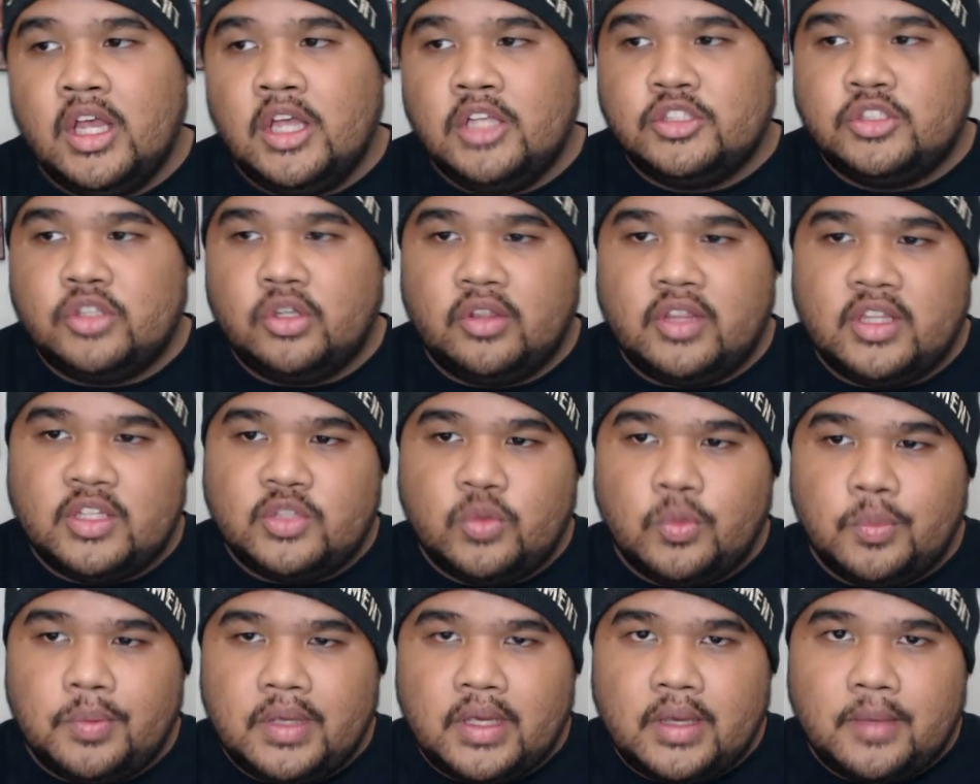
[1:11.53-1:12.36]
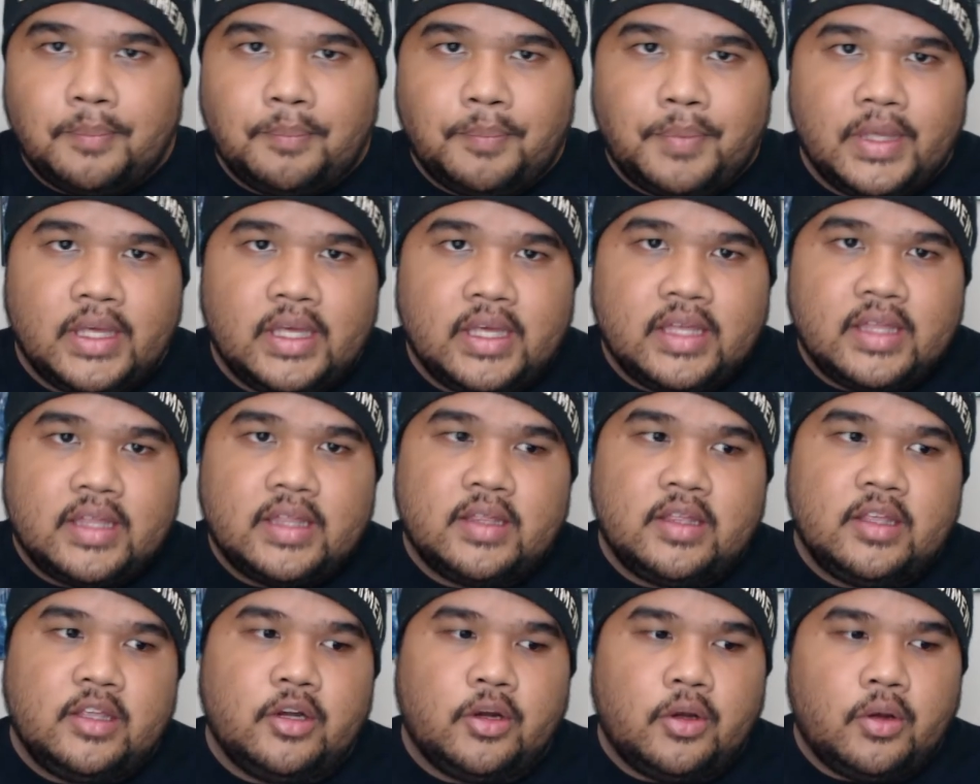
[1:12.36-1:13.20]
So this would be a big,
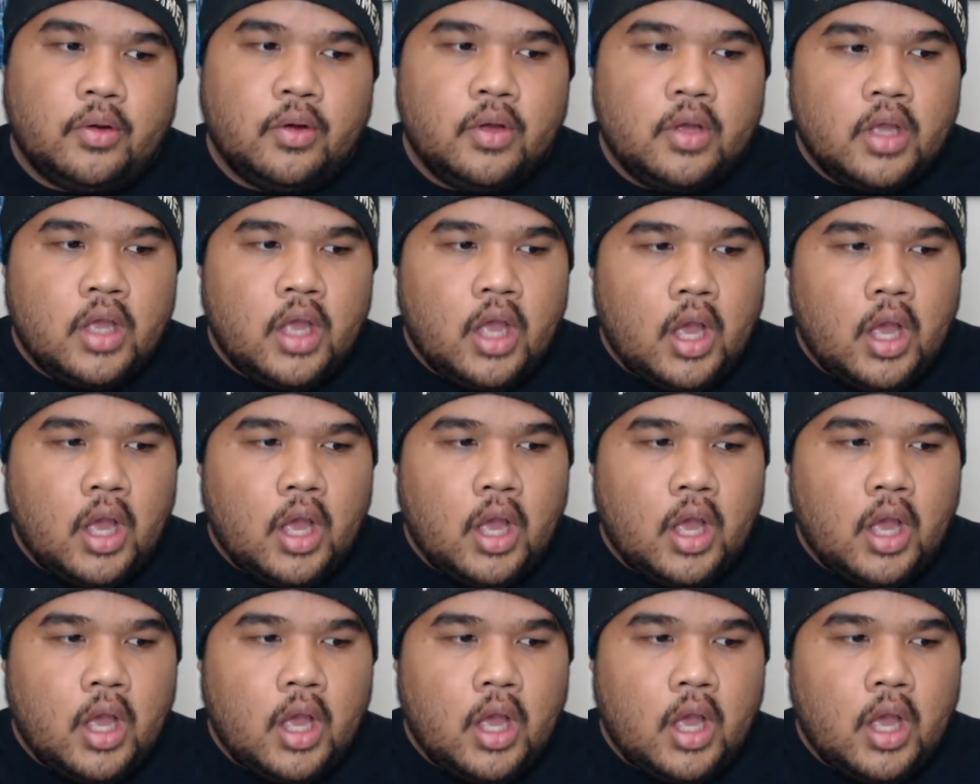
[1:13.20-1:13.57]
you know,